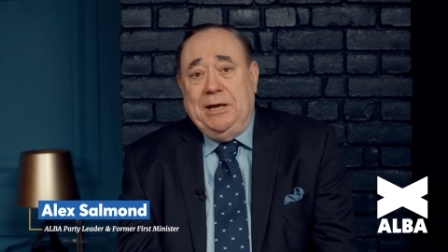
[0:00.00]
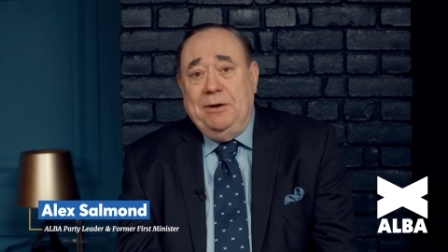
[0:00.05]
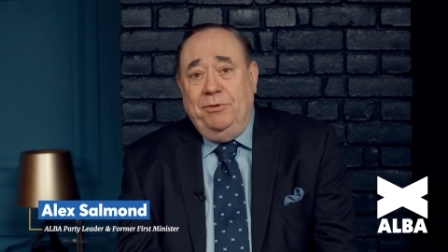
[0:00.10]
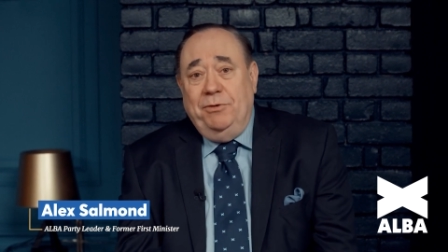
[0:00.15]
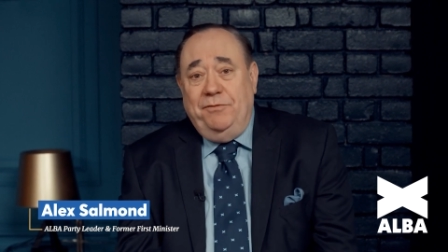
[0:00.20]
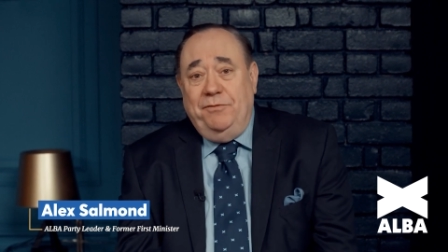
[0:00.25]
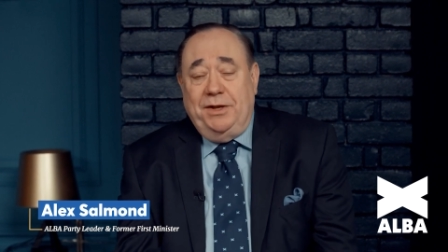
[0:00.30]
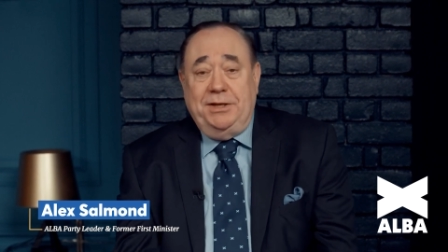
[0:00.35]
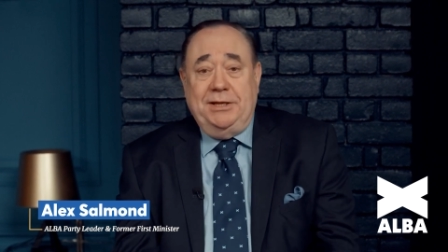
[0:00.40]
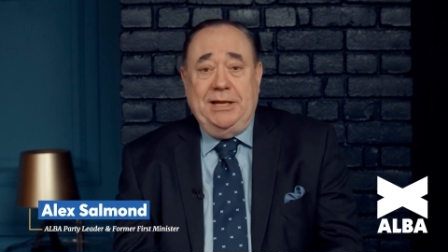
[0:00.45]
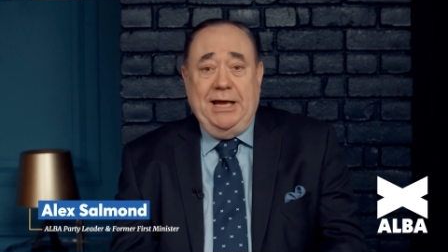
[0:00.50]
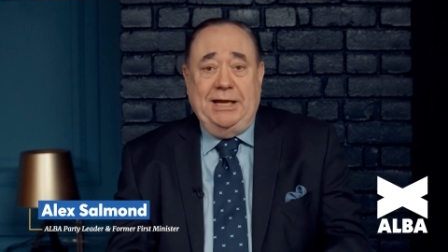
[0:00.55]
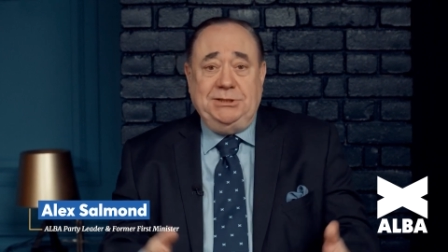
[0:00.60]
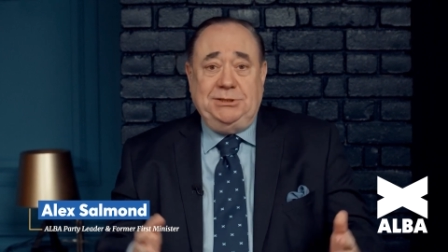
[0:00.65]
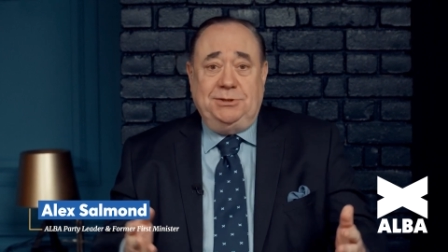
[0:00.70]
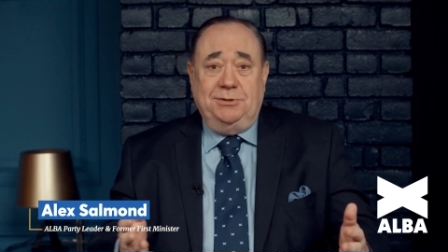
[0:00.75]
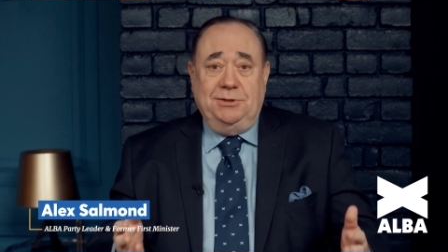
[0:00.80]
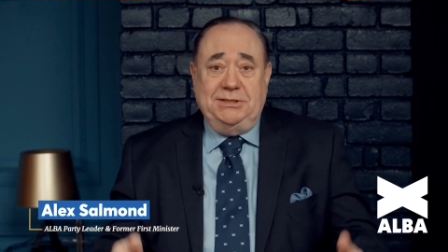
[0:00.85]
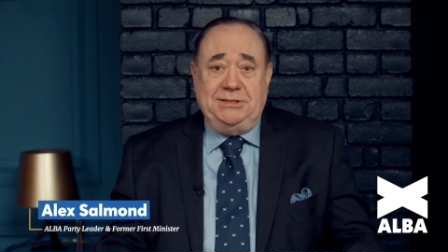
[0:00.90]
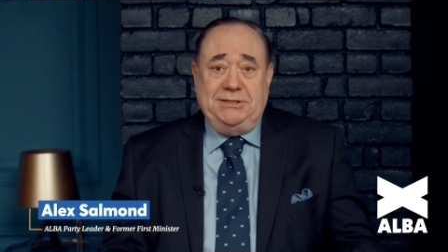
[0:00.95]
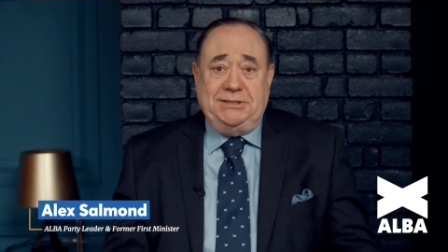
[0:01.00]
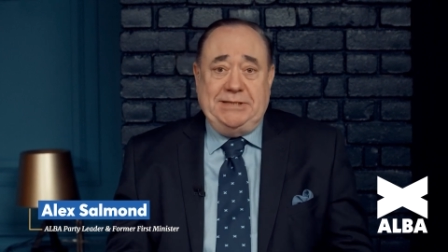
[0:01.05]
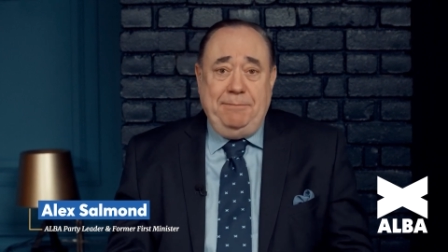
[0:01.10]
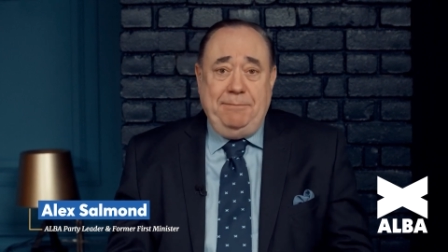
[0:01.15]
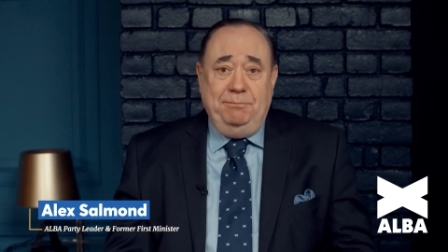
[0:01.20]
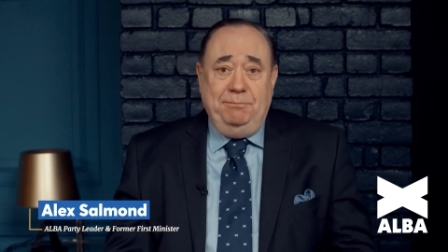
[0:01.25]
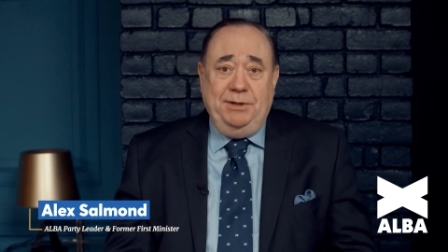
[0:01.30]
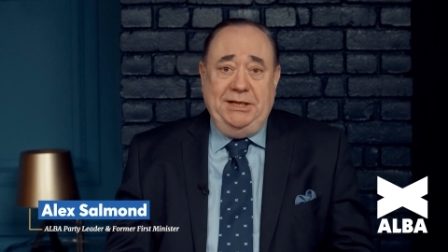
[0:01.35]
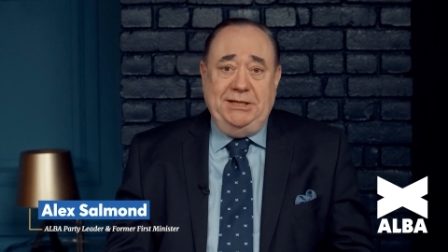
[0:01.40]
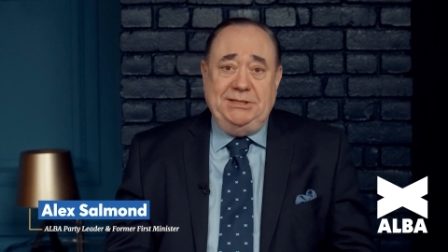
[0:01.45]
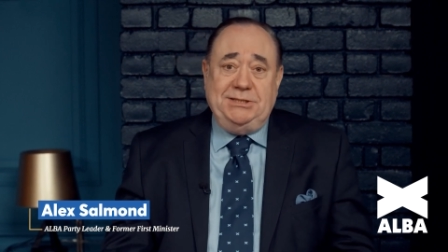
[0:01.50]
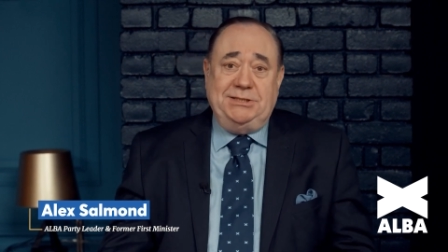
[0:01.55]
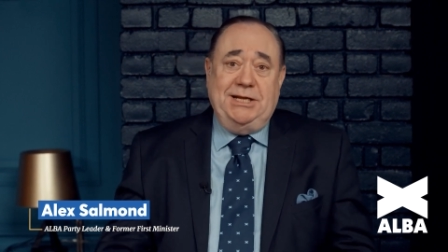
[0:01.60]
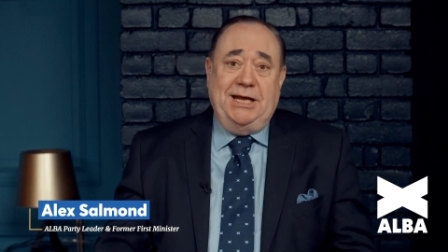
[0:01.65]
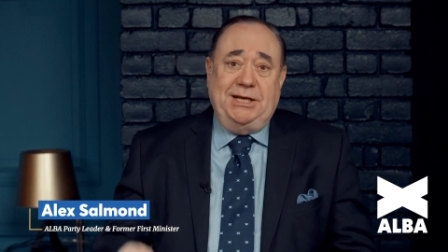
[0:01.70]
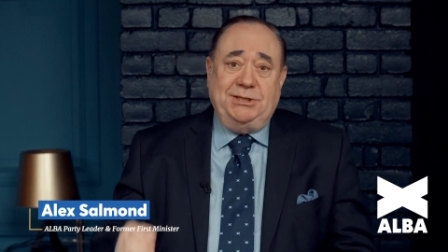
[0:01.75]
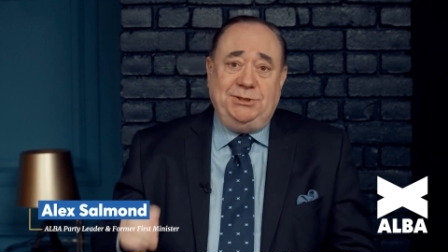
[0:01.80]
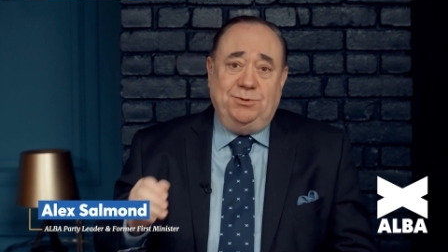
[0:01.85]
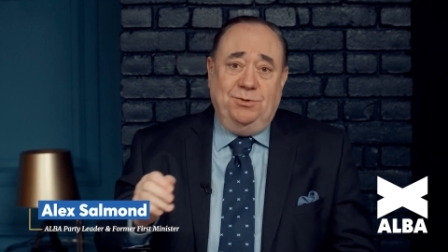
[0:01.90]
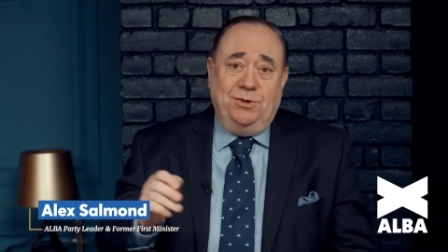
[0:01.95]
We've had national assemblies,
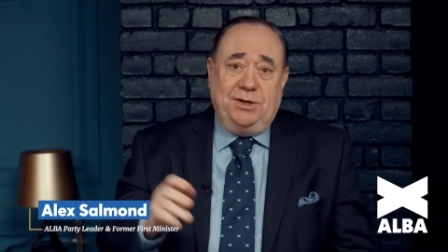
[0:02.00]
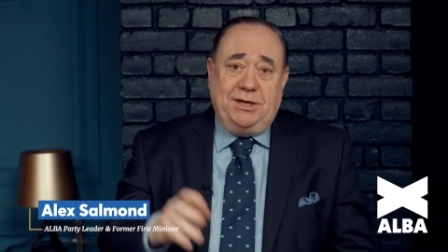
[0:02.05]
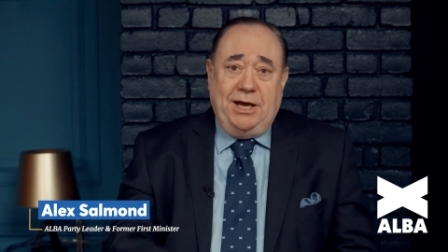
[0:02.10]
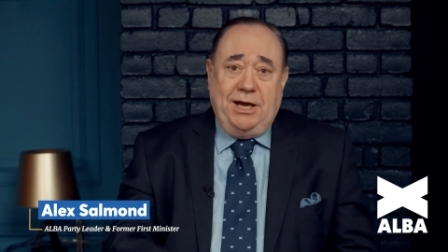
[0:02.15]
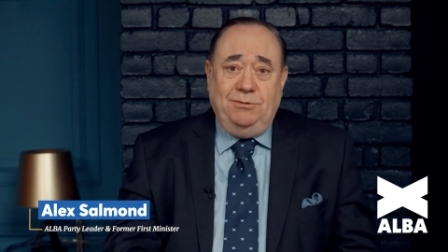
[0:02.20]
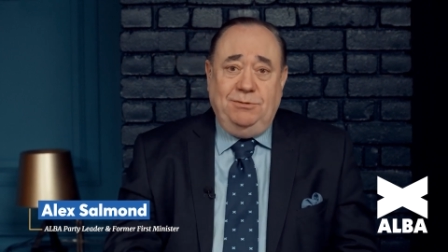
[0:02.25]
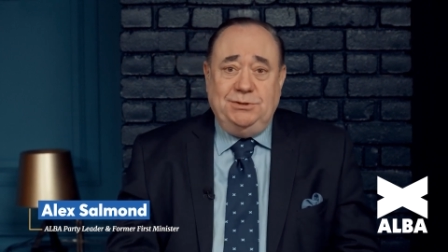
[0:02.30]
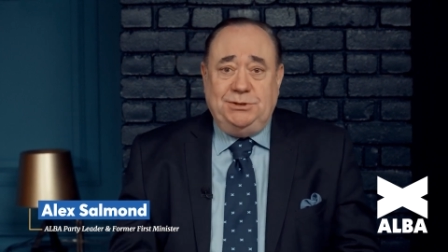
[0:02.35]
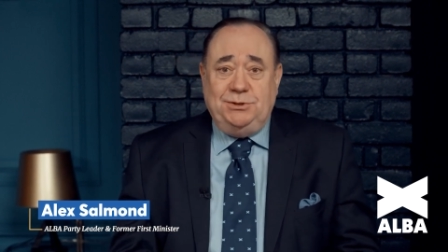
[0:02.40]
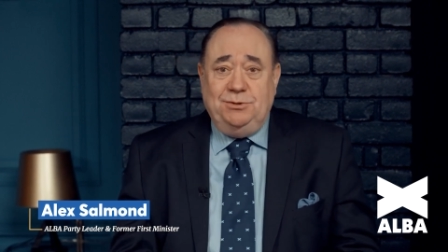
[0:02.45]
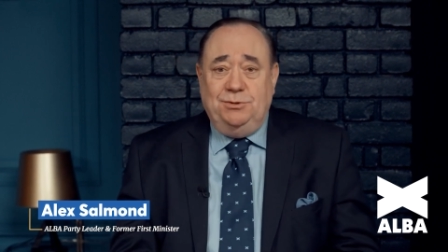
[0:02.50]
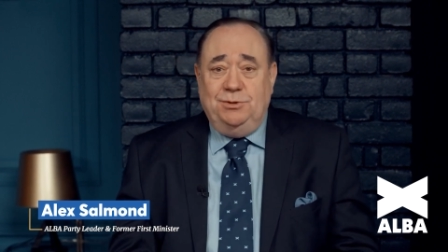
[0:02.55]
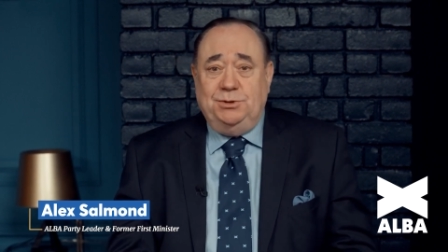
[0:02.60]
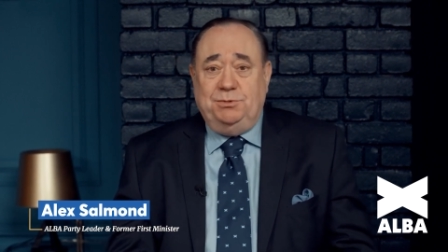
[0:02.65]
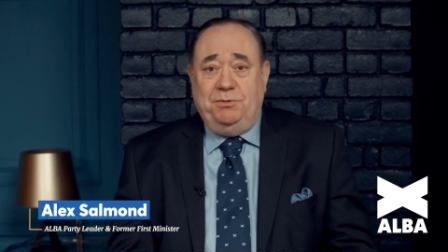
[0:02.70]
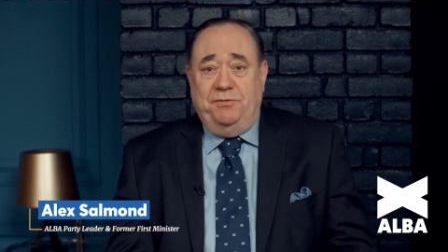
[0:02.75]
national councils,